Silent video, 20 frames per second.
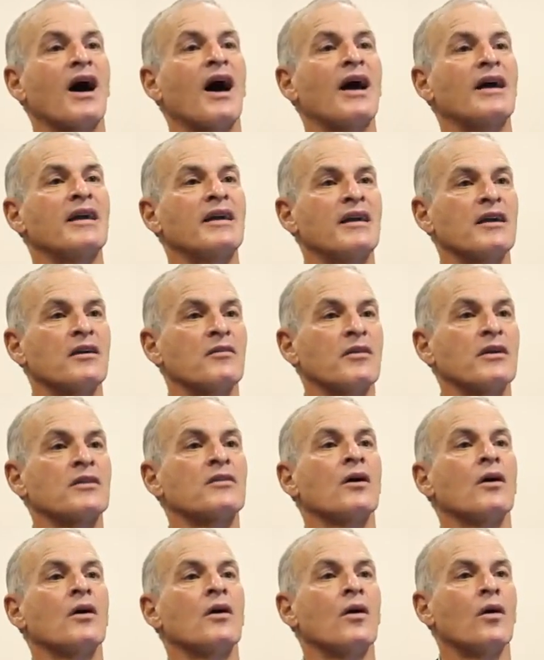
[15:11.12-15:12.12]
I hear
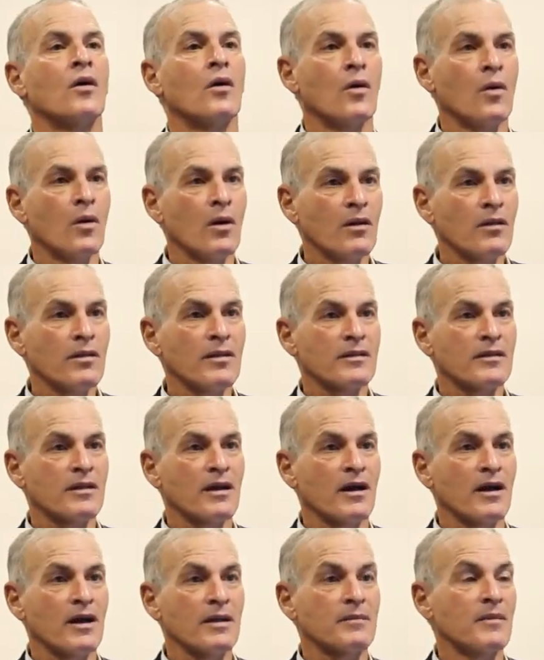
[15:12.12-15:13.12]
it all the
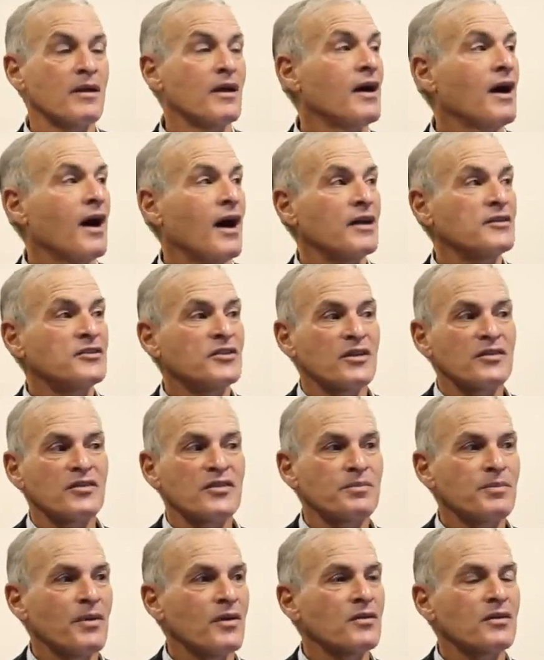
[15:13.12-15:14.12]
time. I just
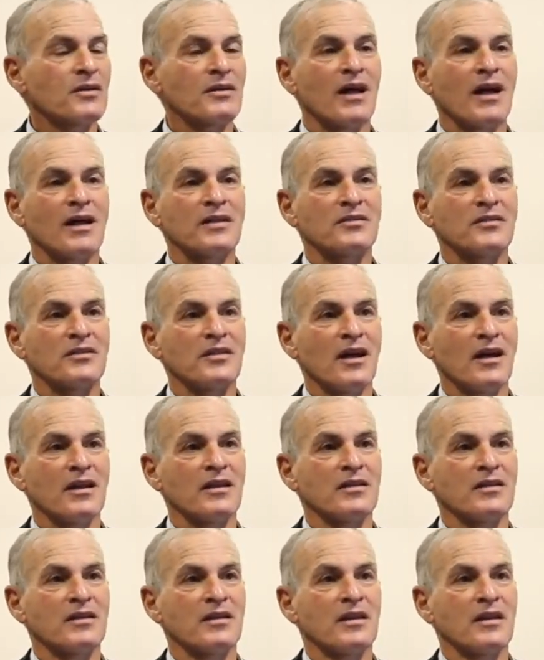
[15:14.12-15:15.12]
spoke last
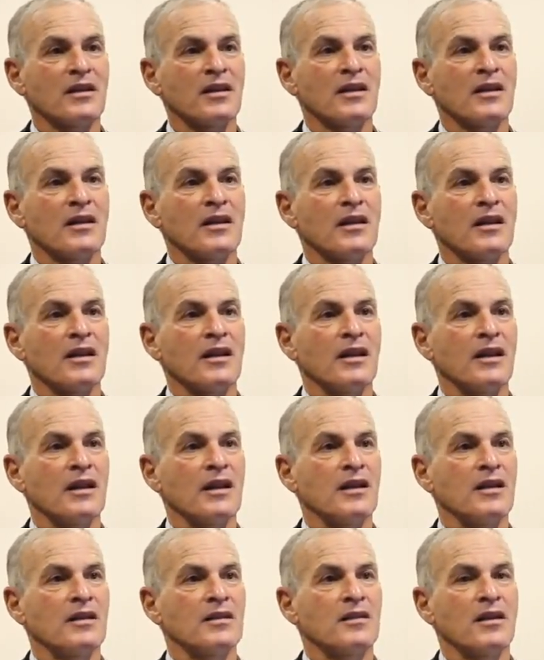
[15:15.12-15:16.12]
night
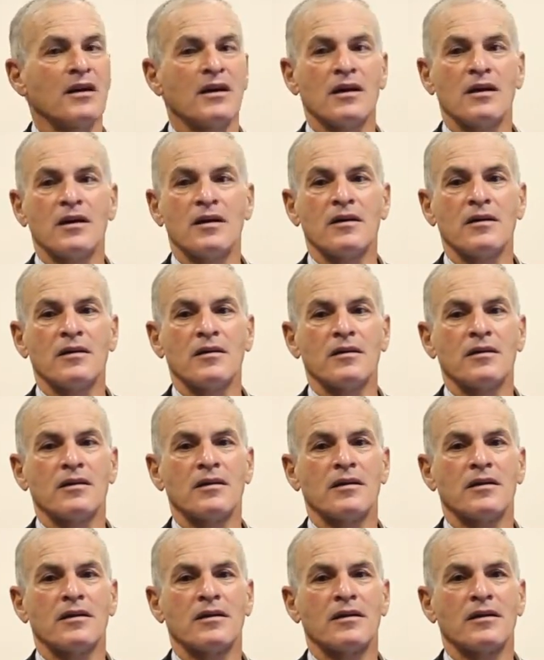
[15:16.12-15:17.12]
in
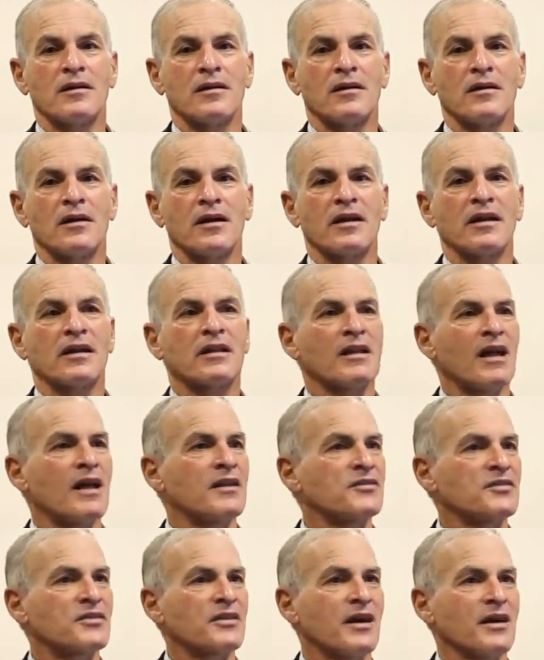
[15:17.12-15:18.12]

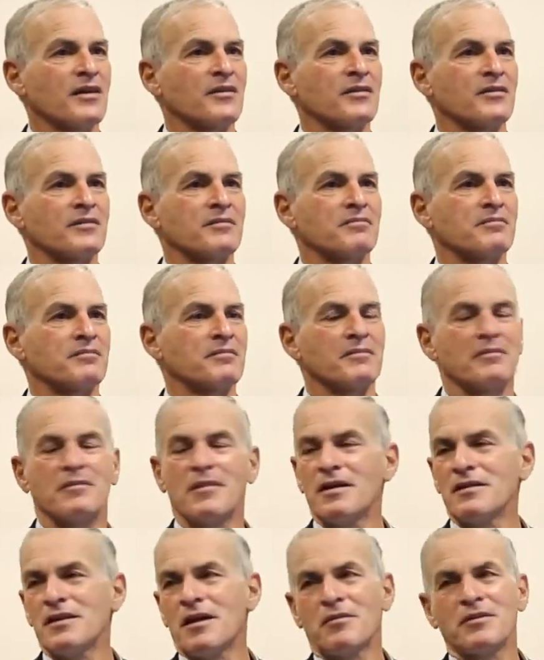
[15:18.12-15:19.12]
Glasgow,
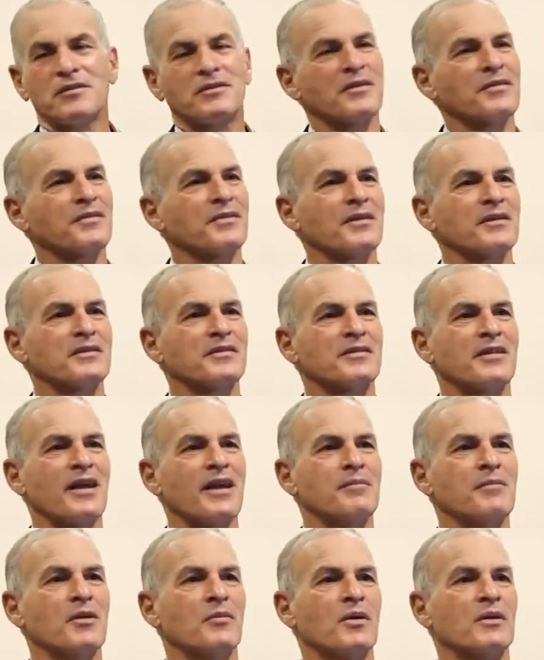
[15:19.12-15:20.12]
and that was the first
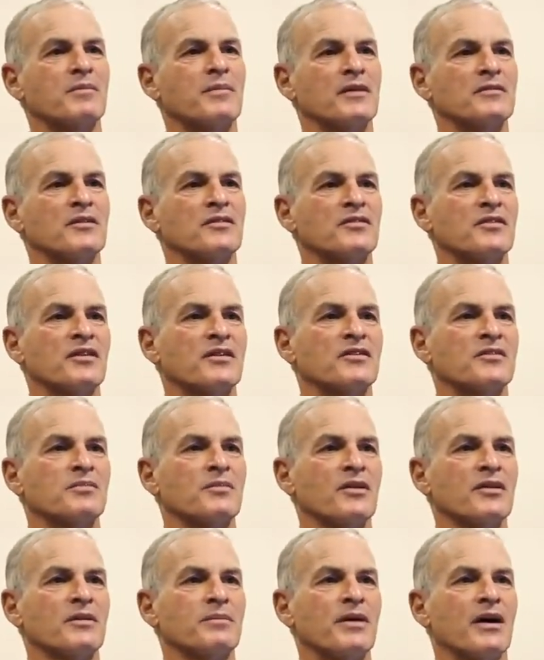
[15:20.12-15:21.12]
statement. What about the 6
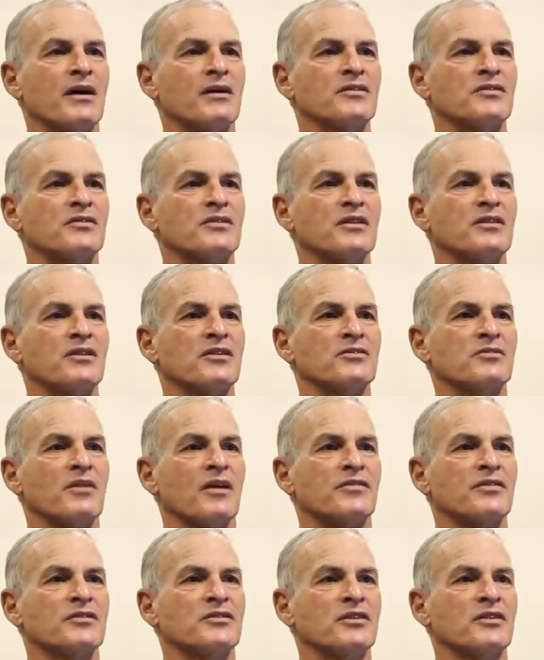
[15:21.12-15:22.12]
million Palestinian
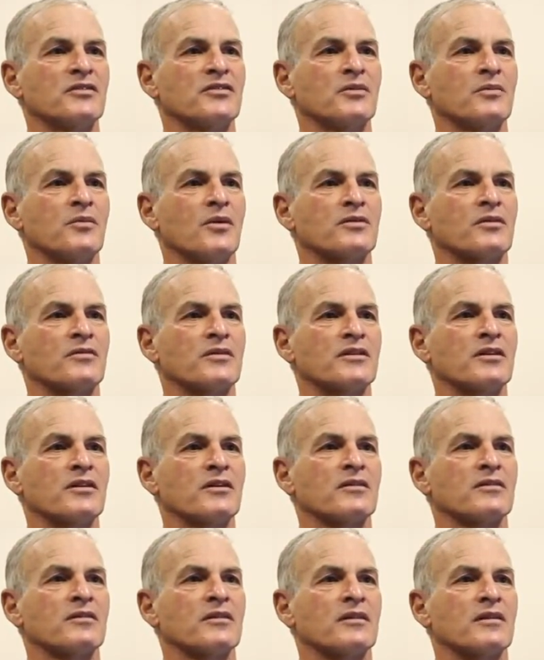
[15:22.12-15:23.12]
refugees who want to
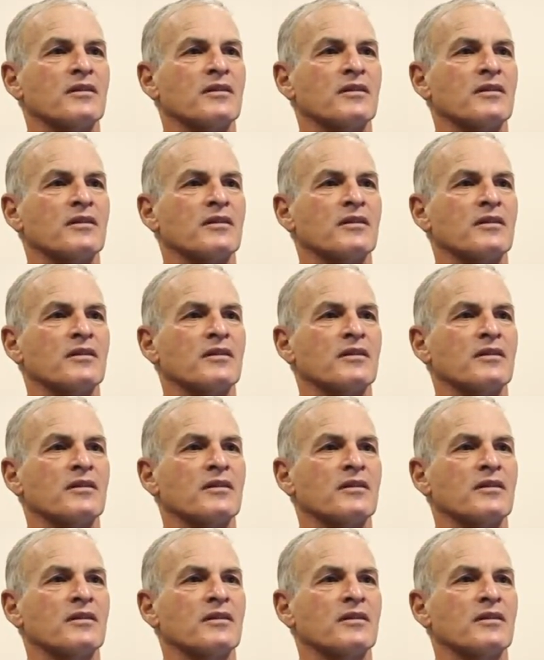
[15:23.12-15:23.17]
return?